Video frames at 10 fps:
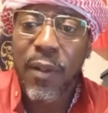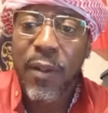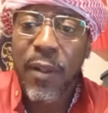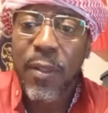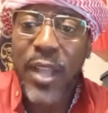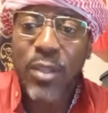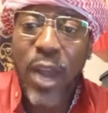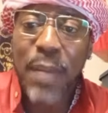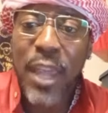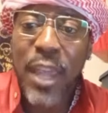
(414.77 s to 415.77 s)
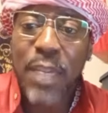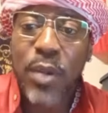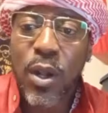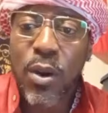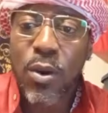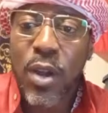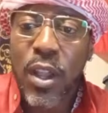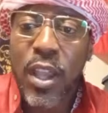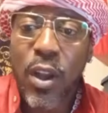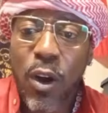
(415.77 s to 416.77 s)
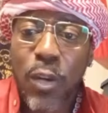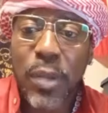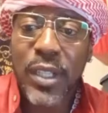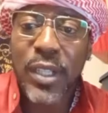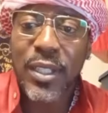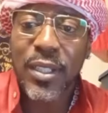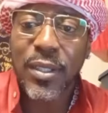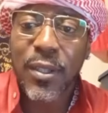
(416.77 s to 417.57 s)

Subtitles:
That's why I'm able to go in all places.